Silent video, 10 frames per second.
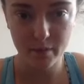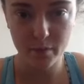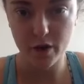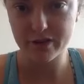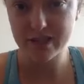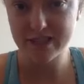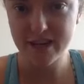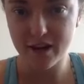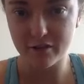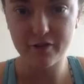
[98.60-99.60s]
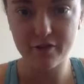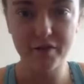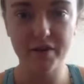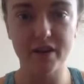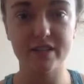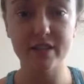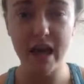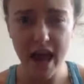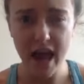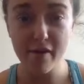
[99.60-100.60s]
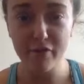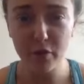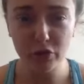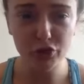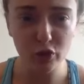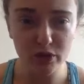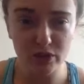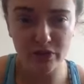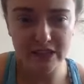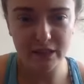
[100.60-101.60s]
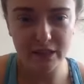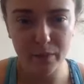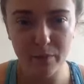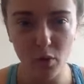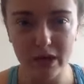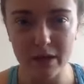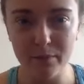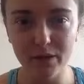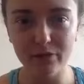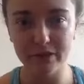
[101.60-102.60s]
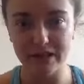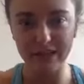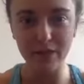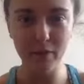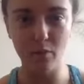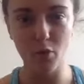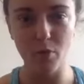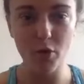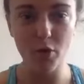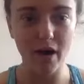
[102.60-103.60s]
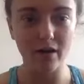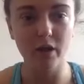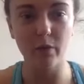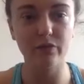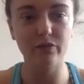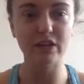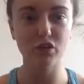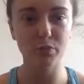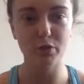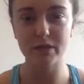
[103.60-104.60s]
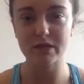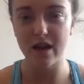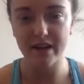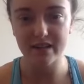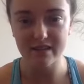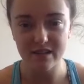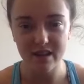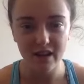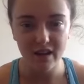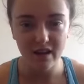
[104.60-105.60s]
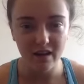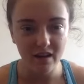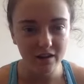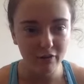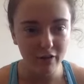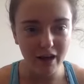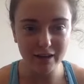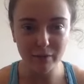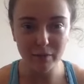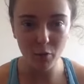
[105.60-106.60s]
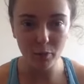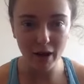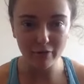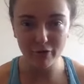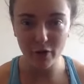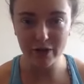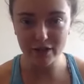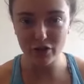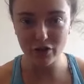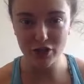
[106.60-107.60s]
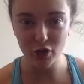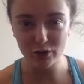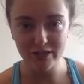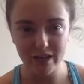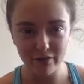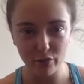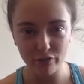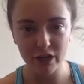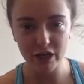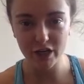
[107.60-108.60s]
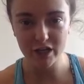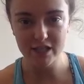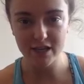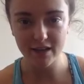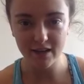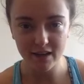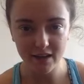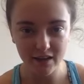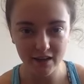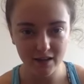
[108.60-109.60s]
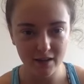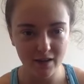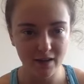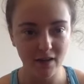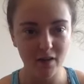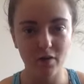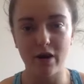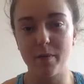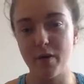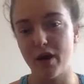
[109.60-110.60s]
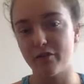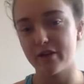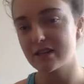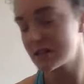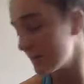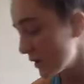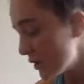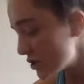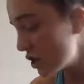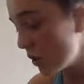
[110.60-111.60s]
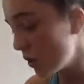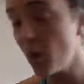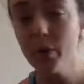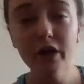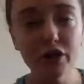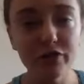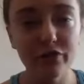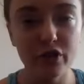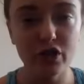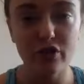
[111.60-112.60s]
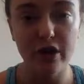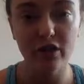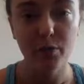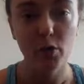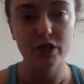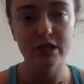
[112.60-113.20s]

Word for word: Perfect stuff. Very nice, guys. Everyone's shoulders being a little bit more limber, feeling a little bit more mobile. No one's feeling super duper tight. A little bit more blood flowing into those shoulders. Everyone feeling good? All right, perfect. So, what we're going to do for the strength portion